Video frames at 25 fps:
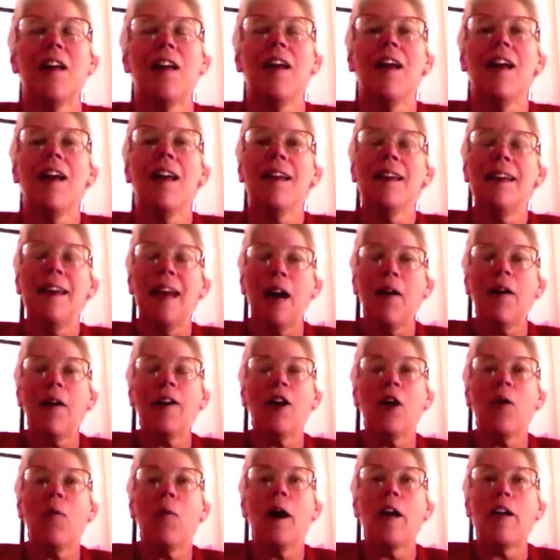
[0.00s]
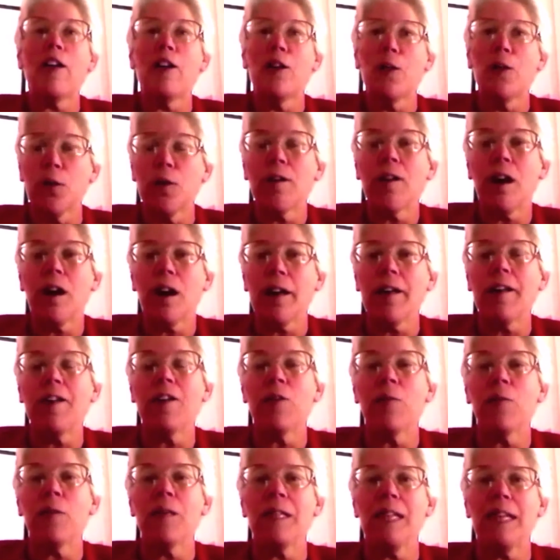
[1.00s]
now I know why you're not in a
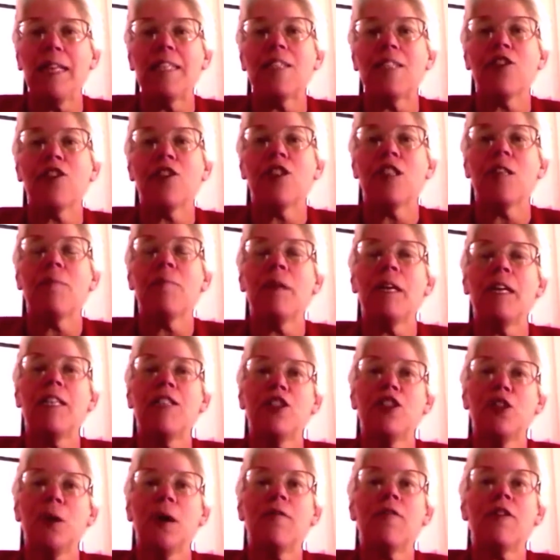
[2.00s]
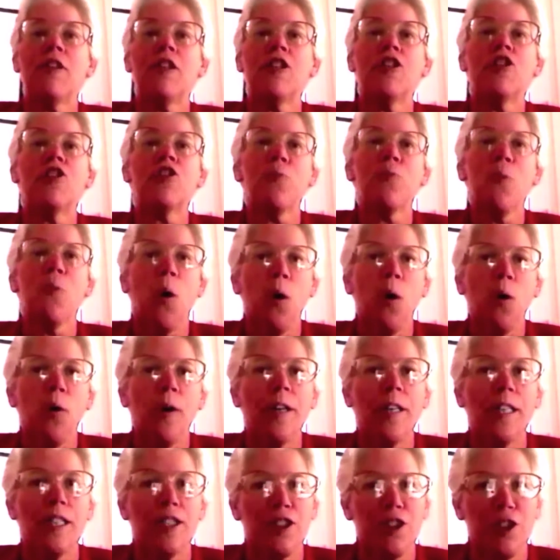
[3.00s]
relationship, because you have control
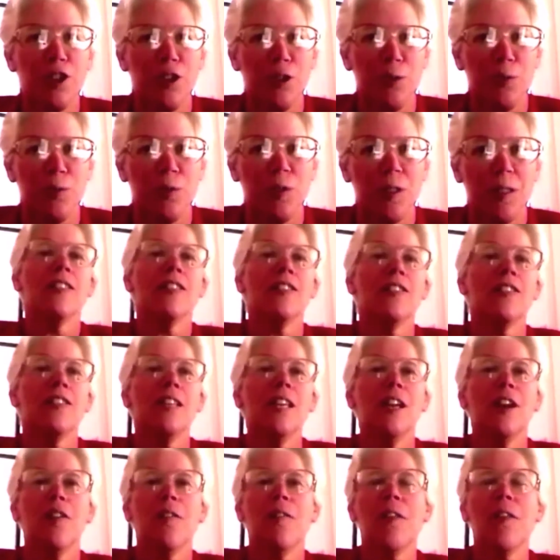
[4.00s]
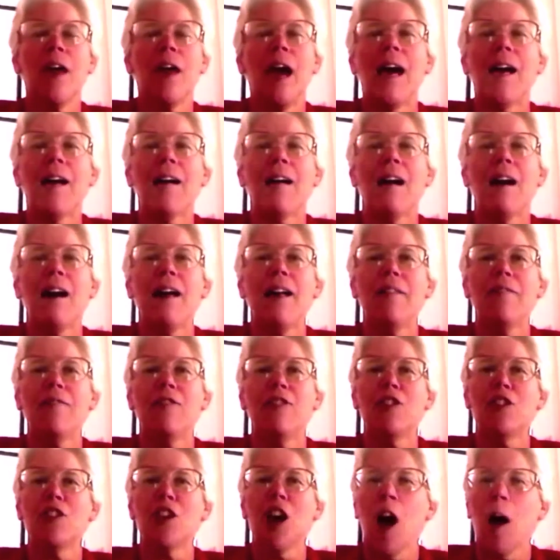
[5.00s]
issues. You know, that kind of
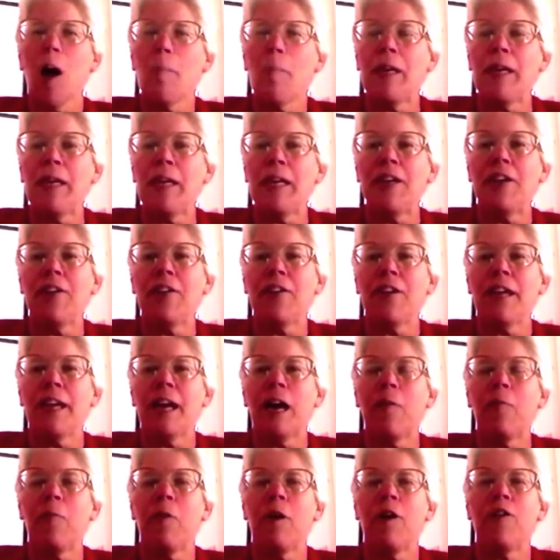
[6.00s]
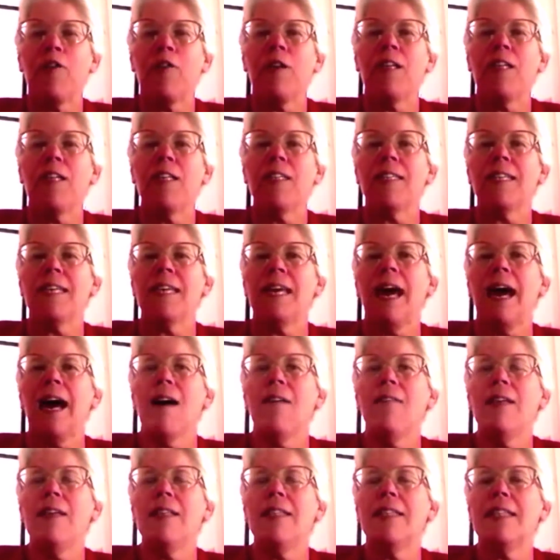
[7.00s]
domineering. I'm wondering, does he have,
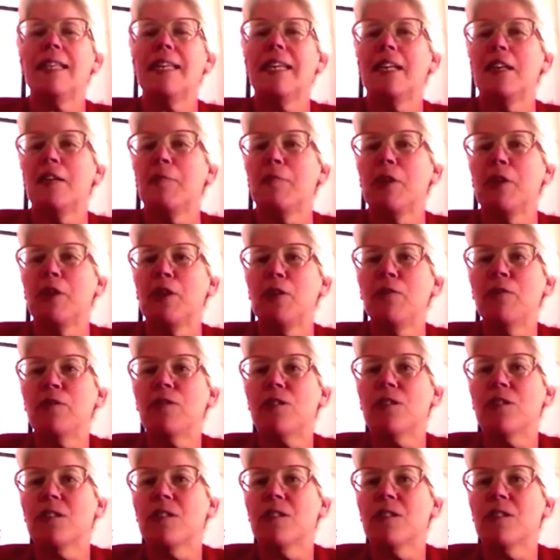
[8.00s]
is he an abuser?